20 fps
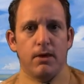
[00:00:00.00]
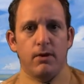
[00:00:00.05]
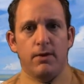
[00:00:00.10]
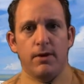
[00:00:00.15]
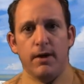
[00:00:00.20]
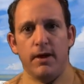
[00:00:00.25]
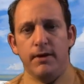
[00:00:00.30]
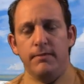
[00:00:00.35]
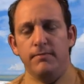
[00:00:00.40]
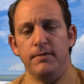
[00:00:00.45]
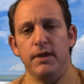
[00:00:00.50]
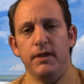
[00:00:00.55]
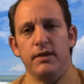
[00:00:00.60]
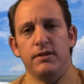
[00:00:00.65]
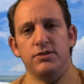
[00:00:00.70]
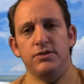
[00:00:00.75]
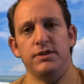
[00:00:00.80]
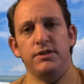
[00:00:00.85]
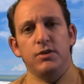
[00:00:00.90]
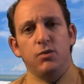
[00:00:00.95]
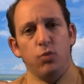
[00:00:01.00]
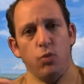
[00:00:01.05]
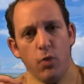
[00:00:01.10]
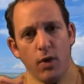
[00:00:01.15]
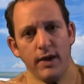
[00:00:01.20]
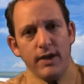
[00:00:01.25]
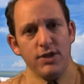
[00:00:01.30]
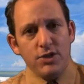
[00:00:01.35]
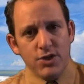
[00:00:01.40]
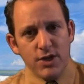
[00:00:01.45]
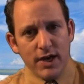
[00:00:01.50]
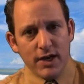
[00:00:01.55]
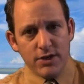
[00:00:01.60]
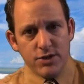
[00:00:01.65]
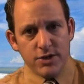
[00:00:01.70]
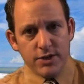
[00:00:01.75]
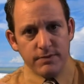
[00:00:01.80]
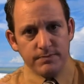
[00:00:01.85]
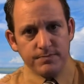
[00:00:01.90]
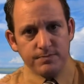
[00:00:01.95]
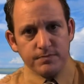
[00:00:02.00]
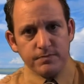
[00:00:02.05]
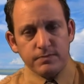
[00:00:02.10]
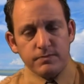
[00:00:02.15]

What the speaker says: Okay? So they did one injection